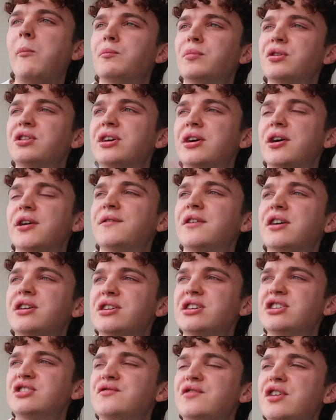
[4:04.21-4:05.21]
But they are very
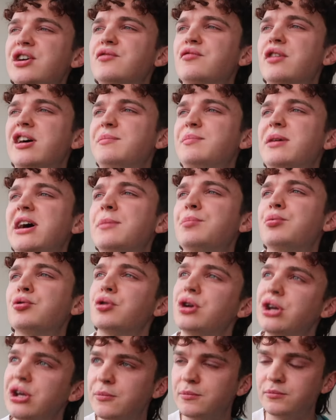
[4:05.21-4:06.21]
nice, very red
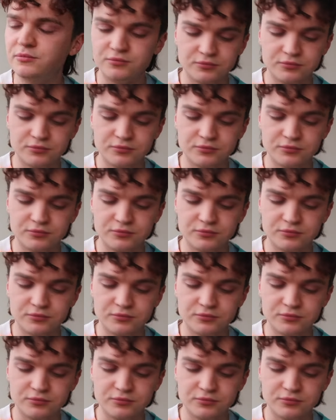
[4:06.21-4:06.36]
peppery.